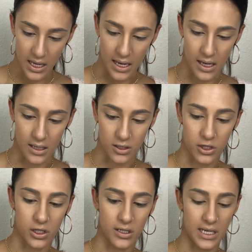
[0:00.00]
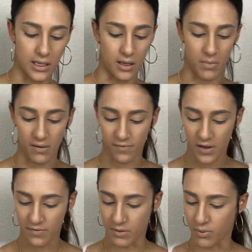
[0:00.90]
And just taking my
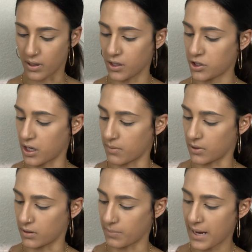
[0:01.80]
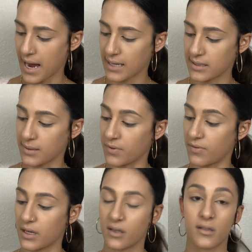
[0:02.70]
fluffy brush, I'm gonna pat some of
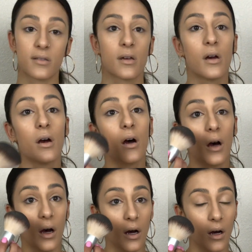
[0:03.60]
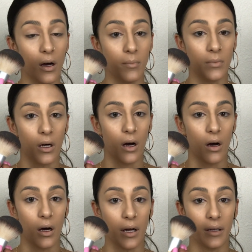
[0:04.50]
this
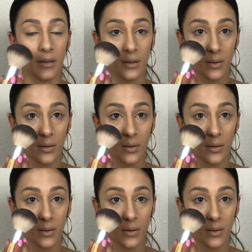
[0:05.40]
on